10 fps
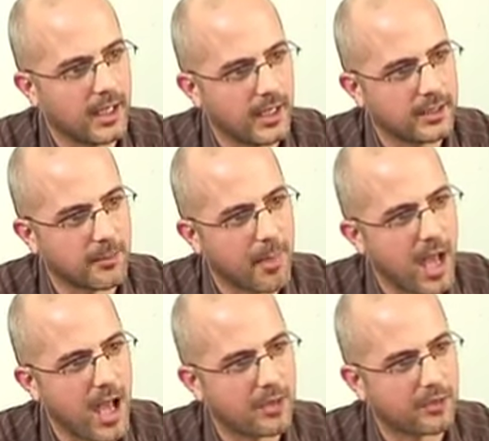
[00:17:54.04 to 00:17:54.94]
is a
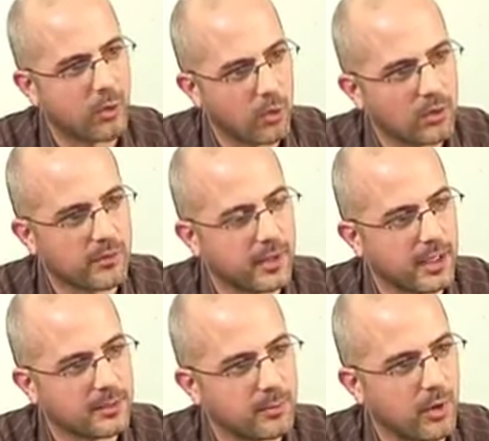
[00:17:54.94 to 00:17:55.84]
part of all of
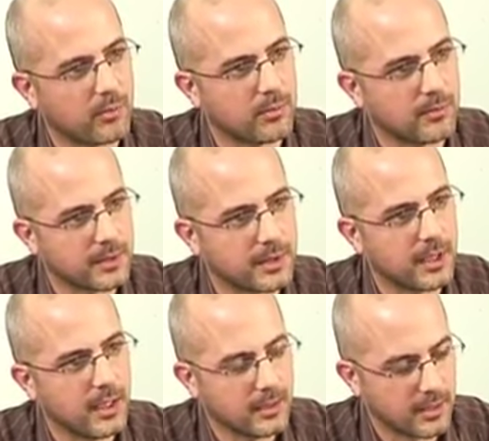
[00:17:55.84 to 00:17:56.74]
these problems
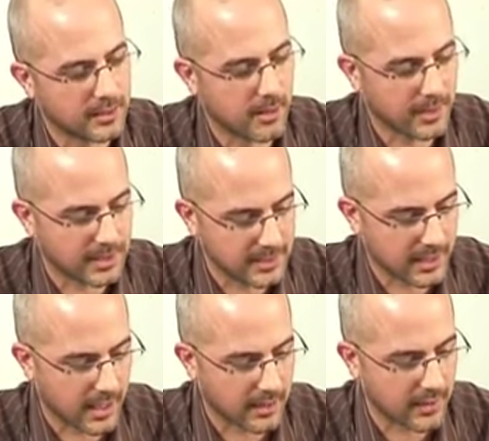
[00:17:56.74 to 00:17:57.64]
Absolutely. to some
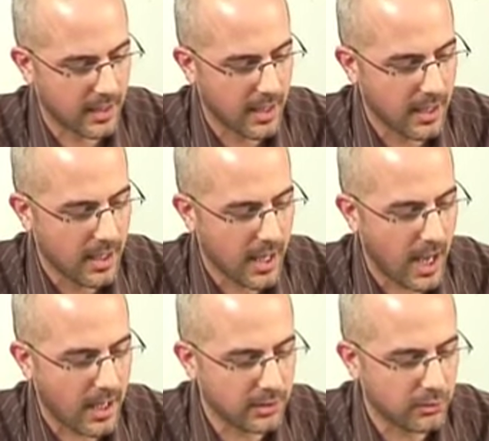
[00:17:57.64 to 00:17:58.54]
extent.
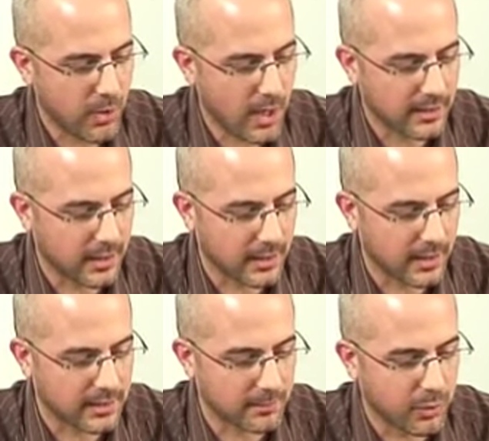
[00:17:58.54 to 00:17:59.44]
Uh, and you write that
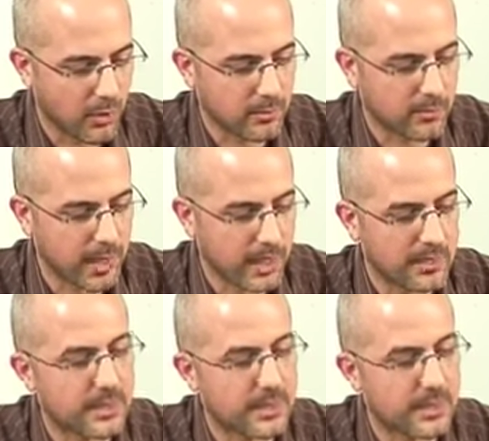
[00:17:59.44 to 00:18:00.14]
it's a problem that